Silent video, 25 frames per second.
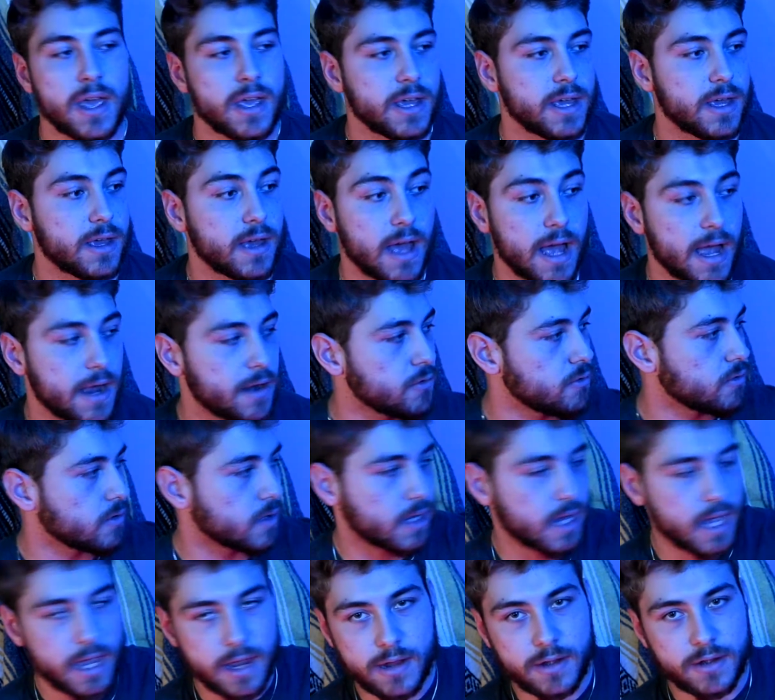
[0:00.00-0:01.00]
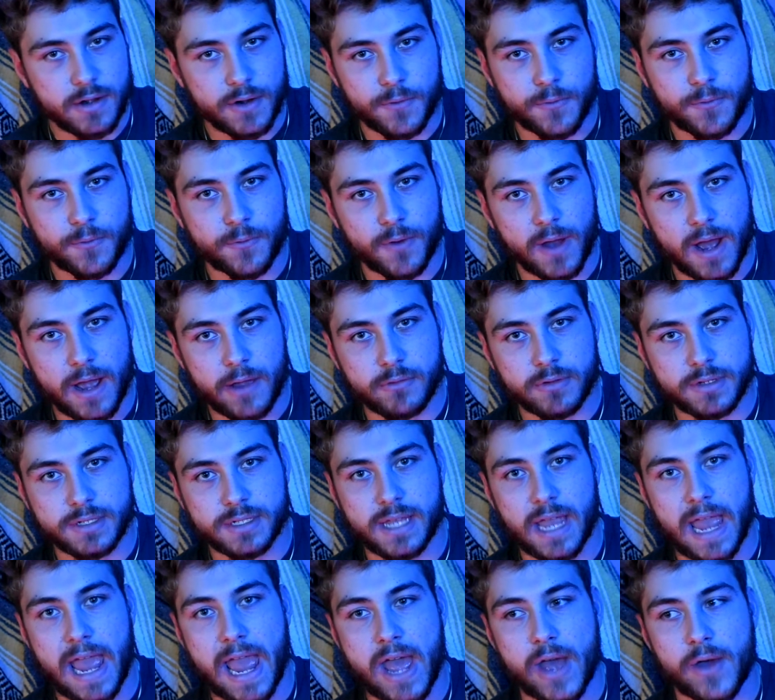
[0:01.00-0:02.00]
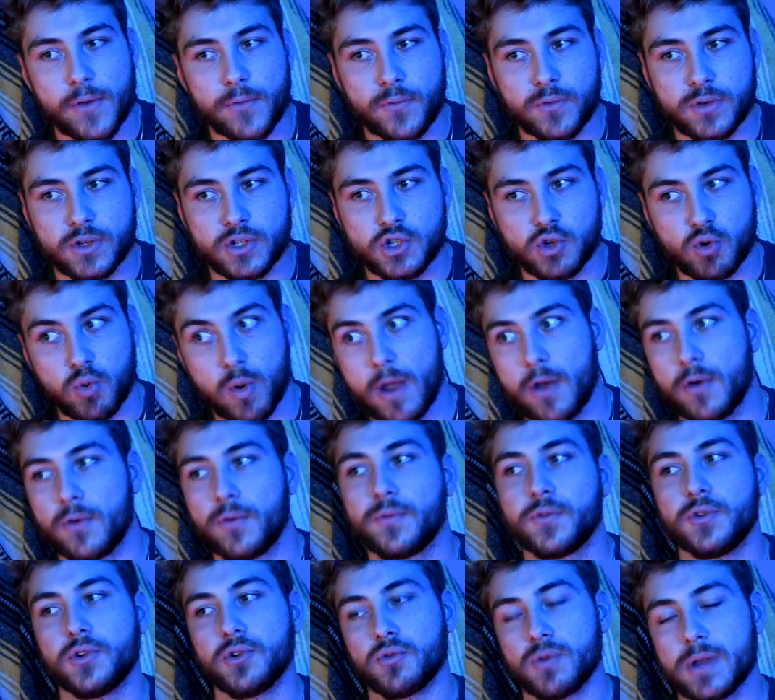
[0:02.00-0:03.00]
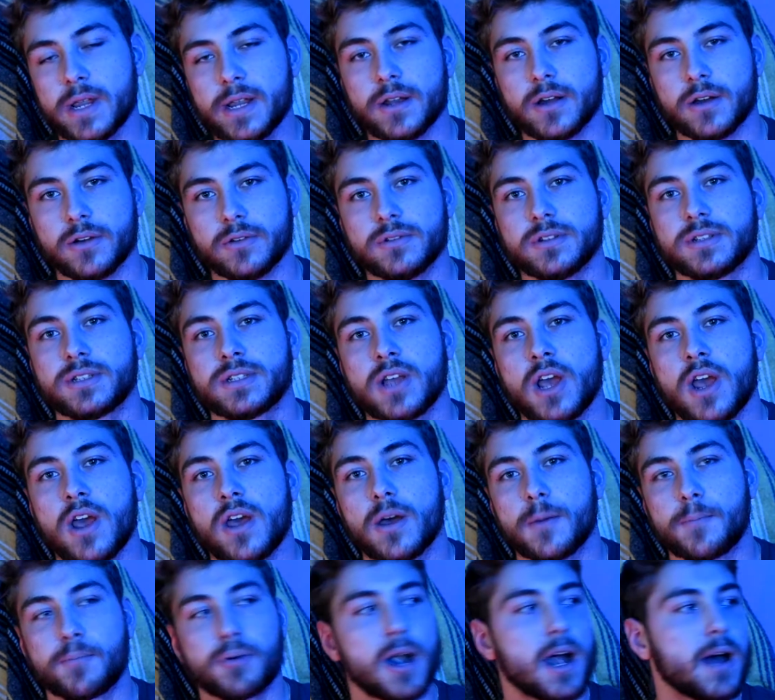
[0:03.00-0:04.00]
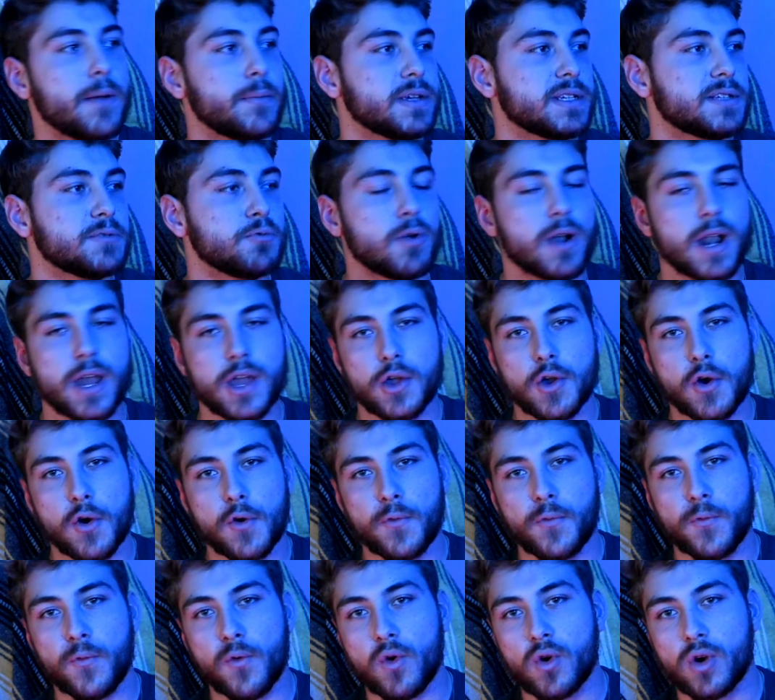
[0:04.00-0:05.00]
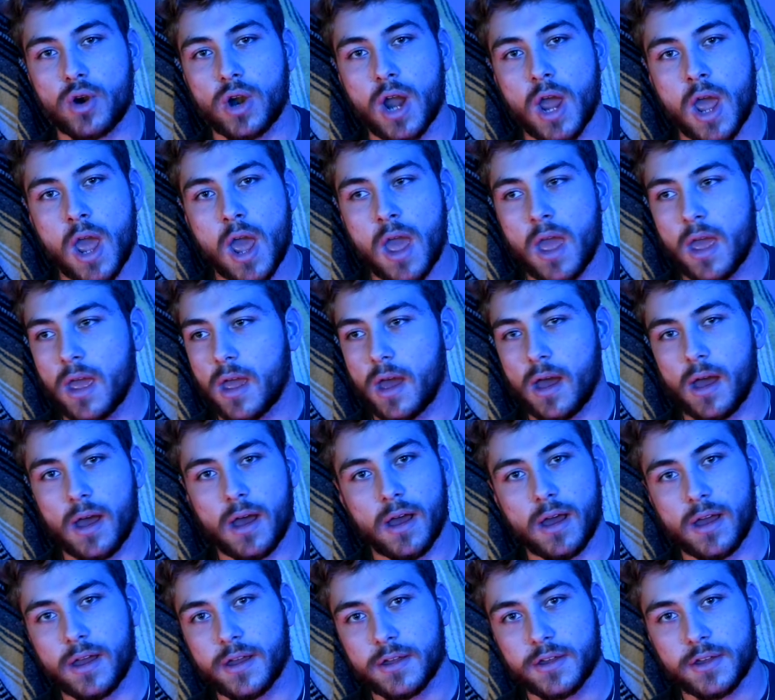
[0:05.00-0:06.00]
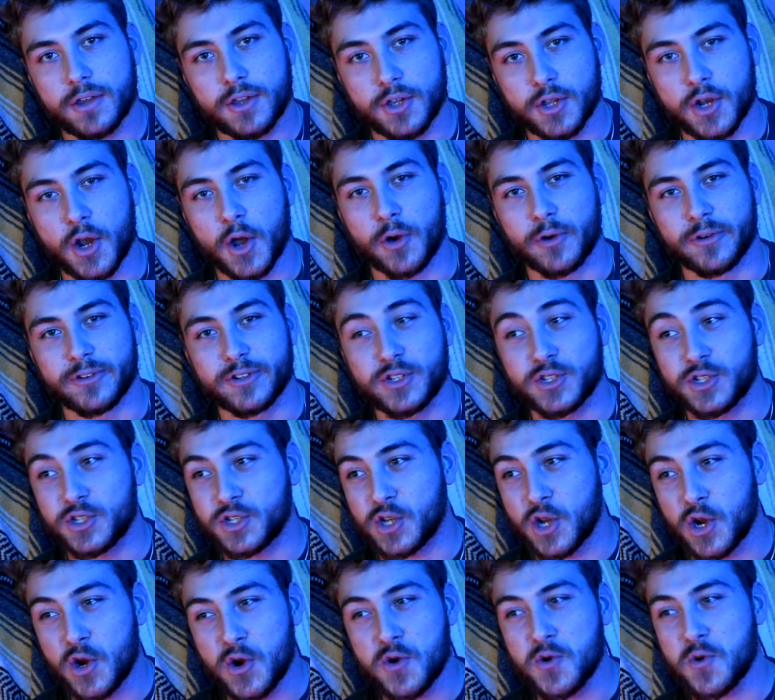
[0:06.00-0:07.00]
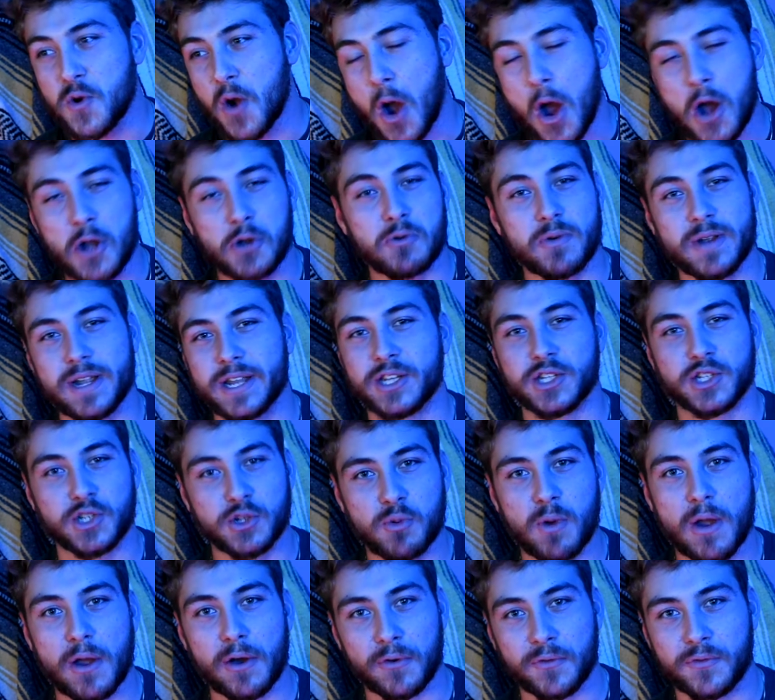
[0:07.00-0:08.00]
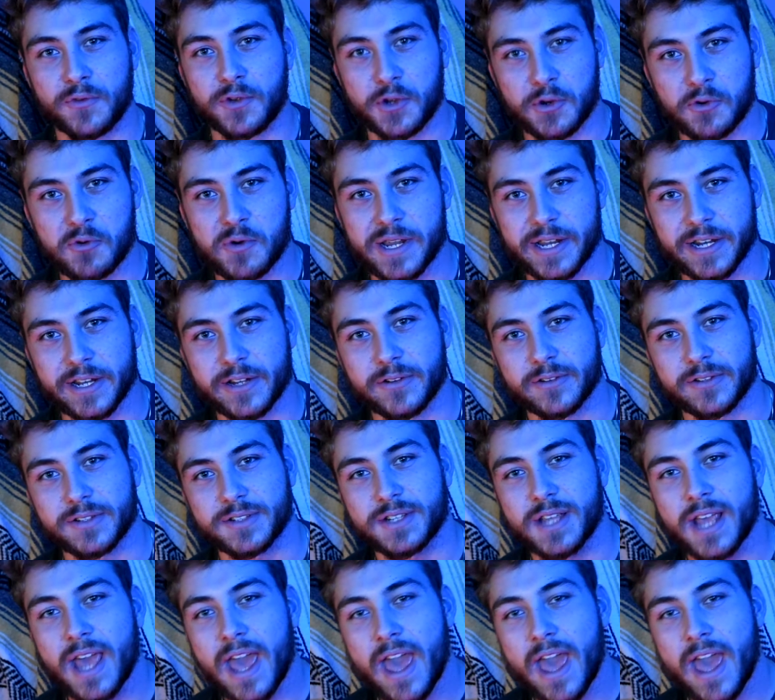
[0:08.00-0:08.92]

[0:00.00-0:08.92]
Yeah, I don't care if I was to have 12 Doritos. The problem is when I go for, 212 Doritos.